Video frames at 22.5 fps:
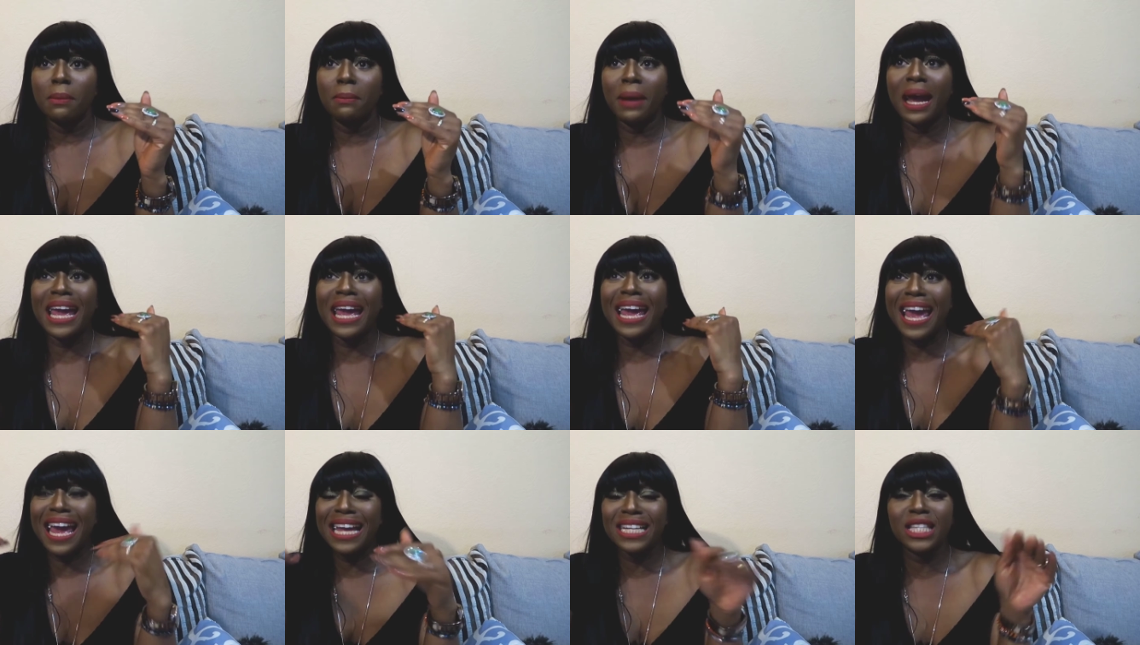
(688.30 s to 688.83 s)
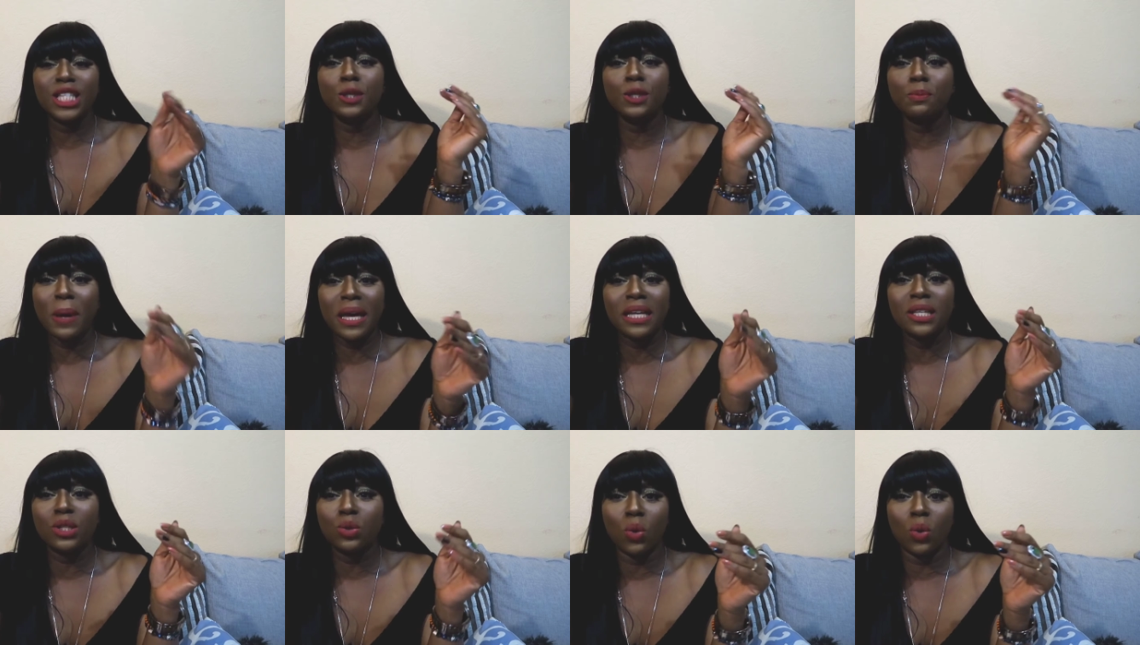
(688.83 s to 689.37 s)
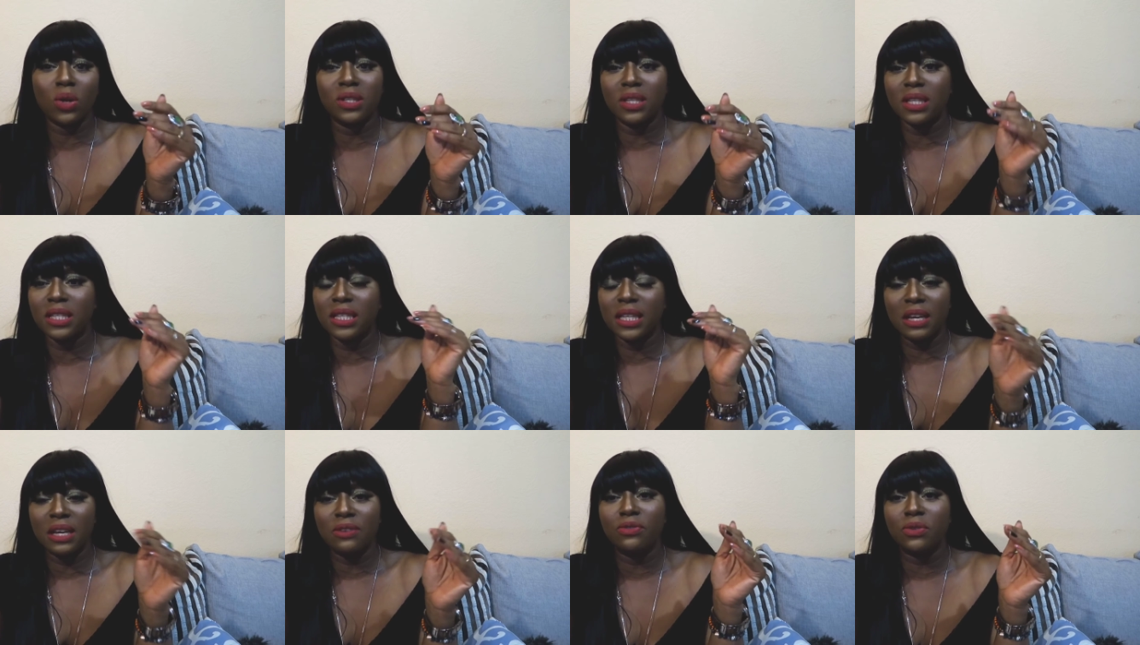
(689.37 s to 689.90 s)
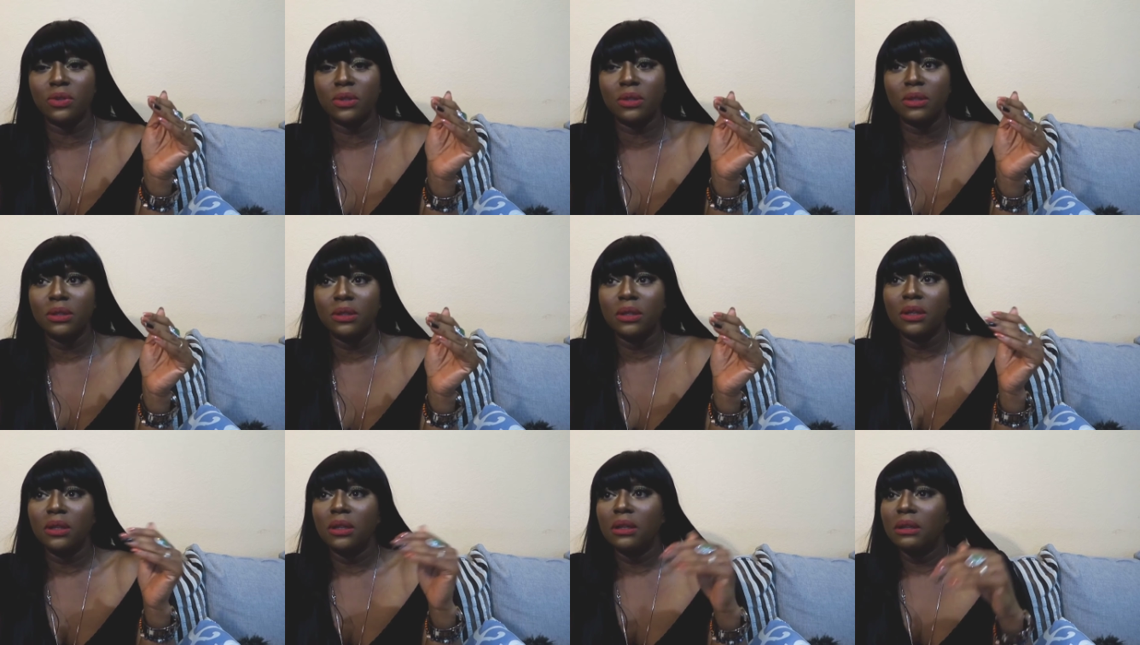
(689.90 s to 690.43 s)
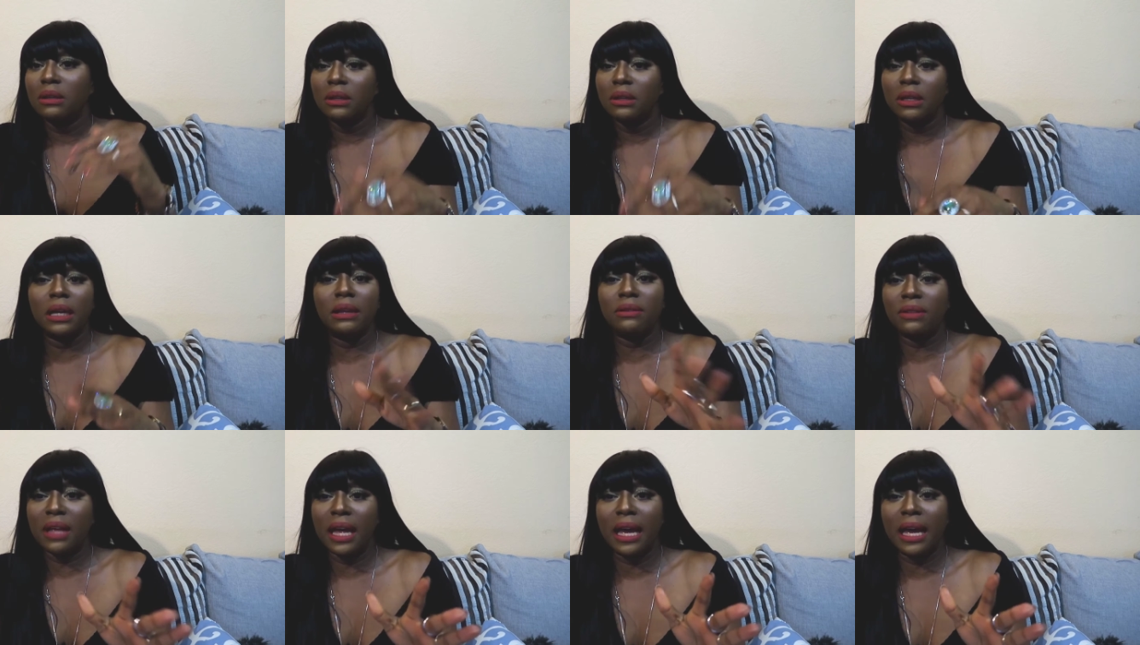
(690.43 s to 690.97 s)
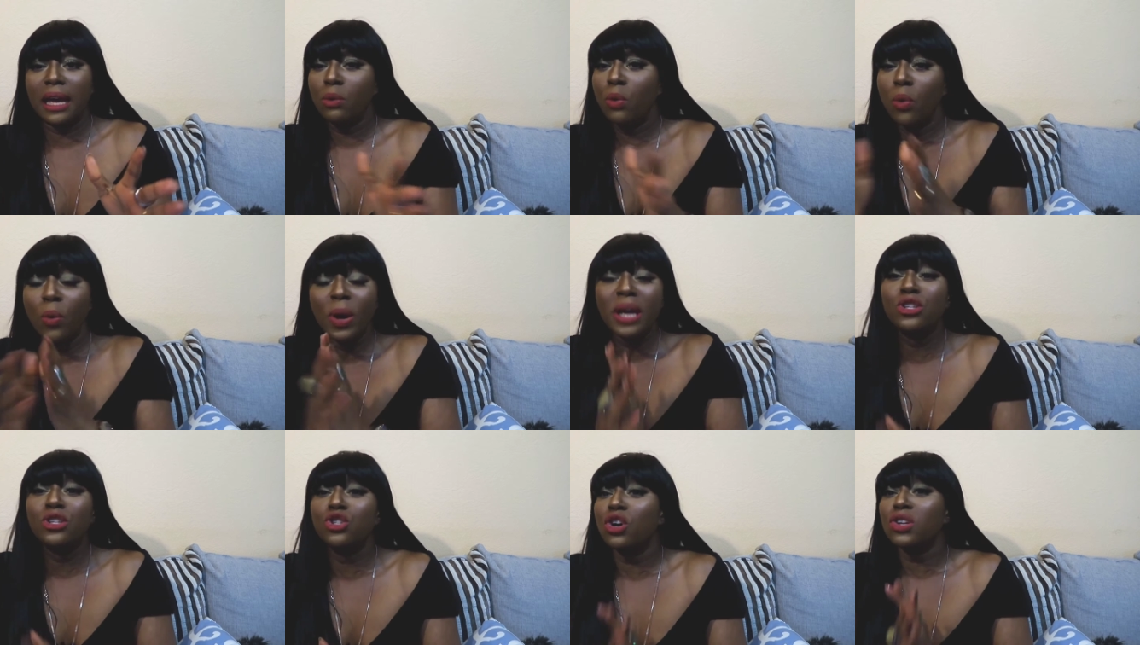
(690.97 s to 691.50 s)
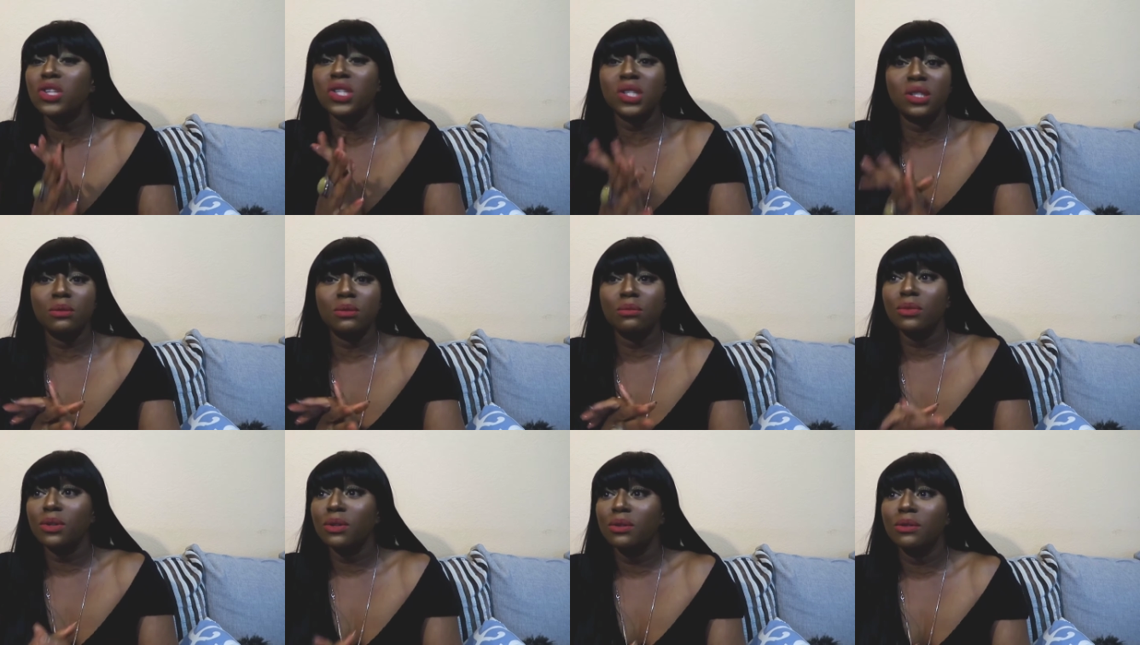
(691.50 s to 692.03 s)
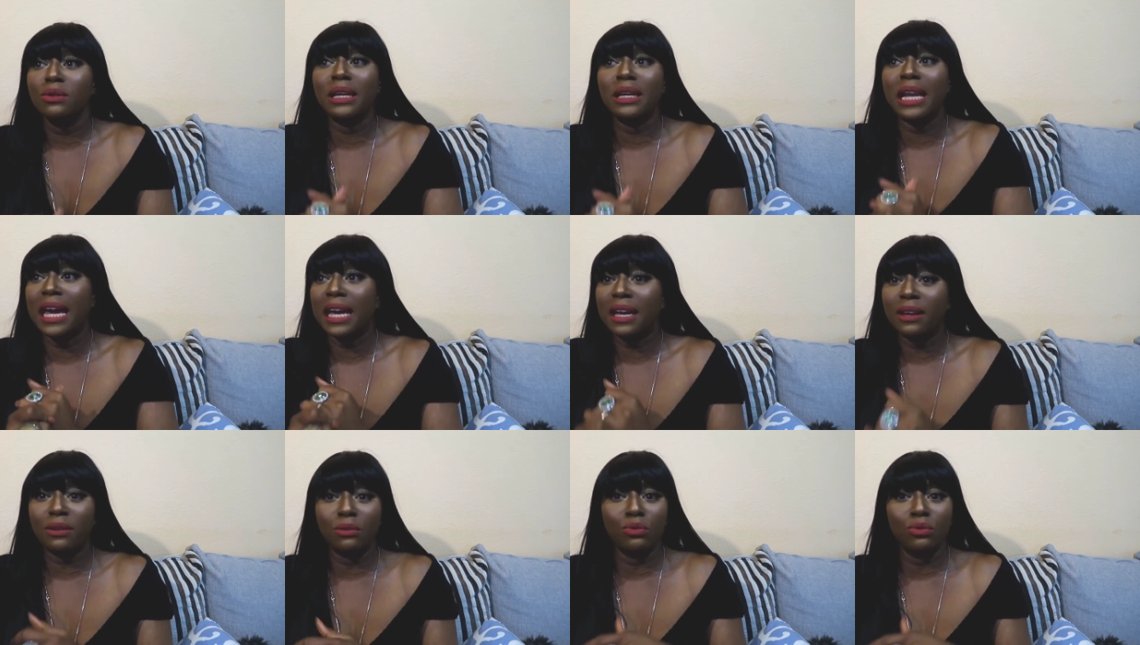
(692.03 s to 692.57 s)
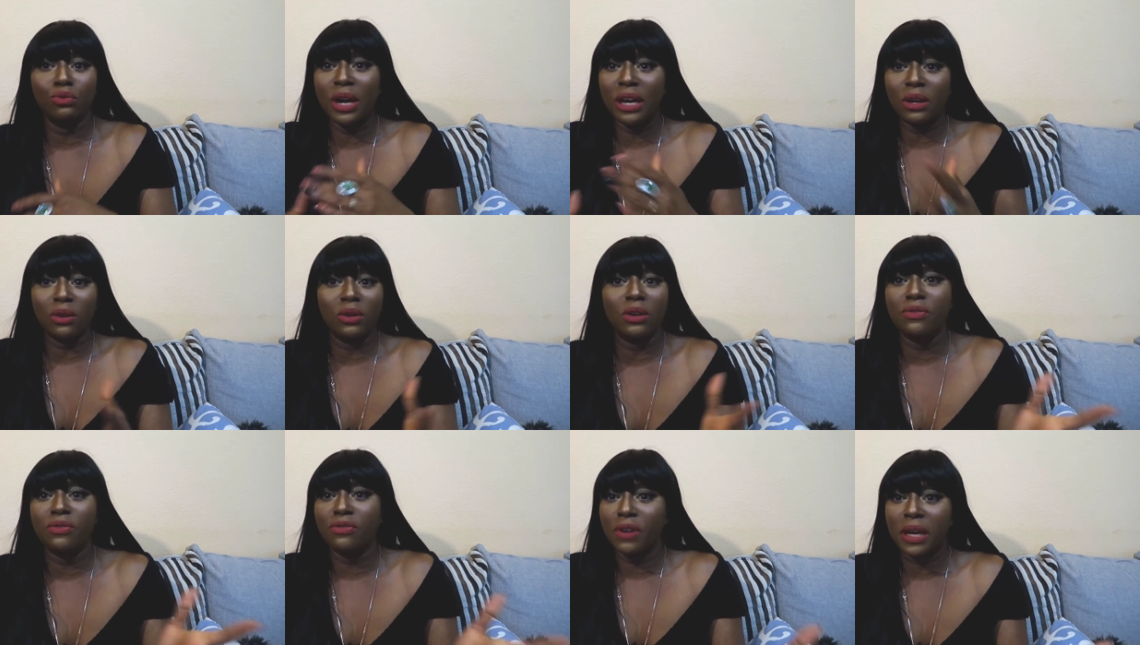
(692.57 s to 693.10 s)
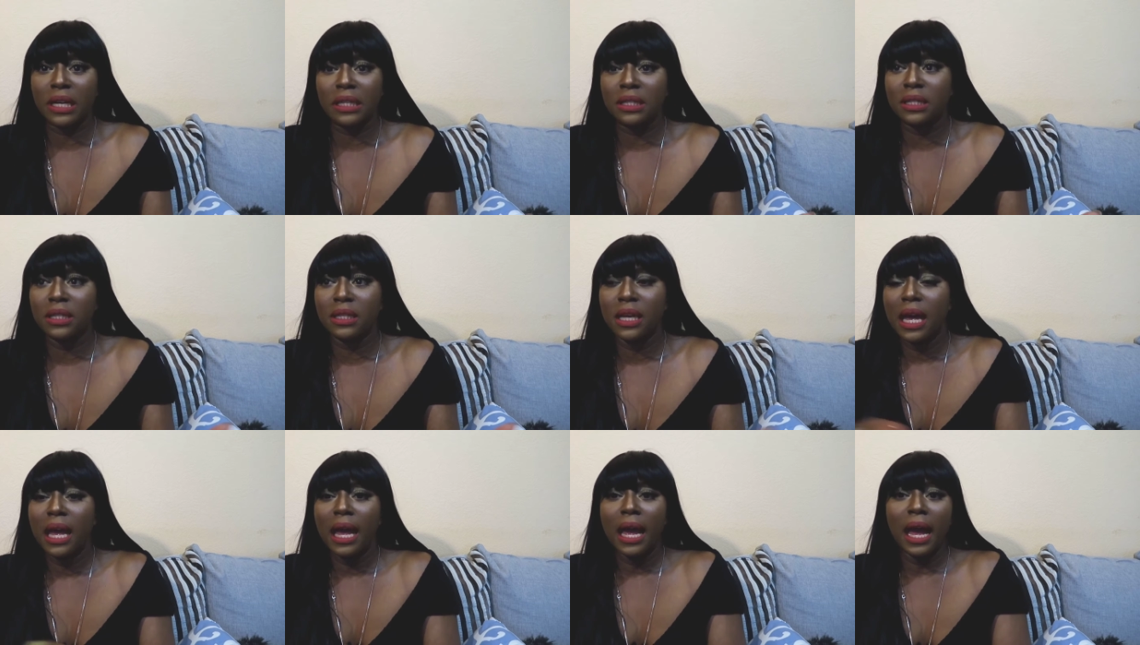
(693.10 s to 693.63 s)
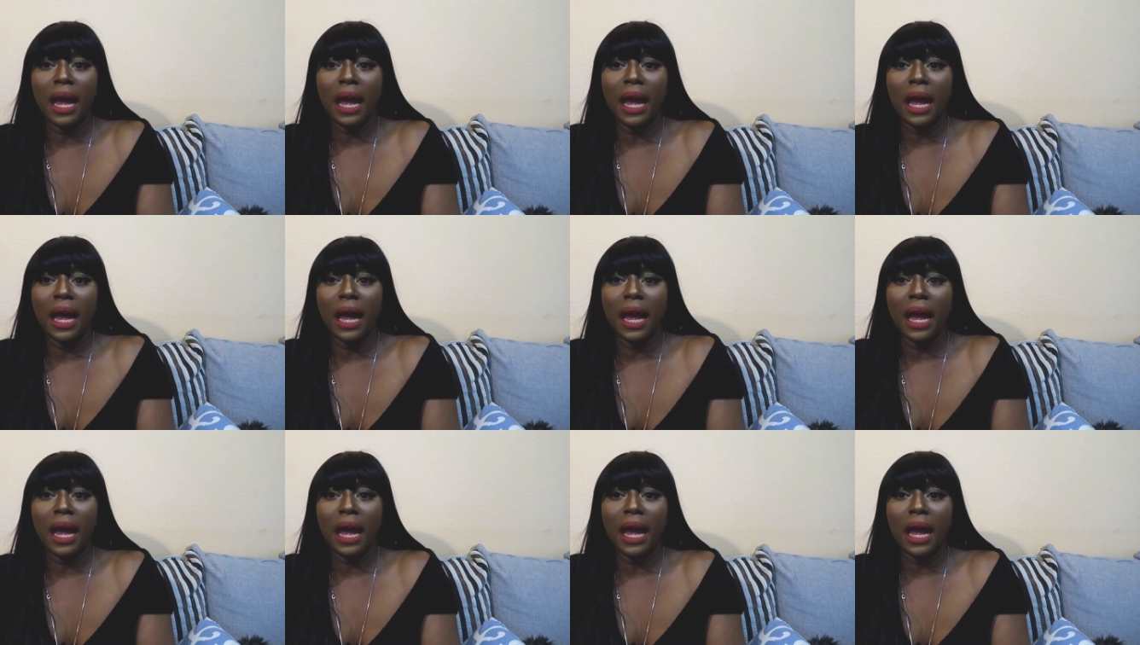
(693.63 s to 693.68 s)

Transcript: My headspace wasn't even there. We were just like regular friends.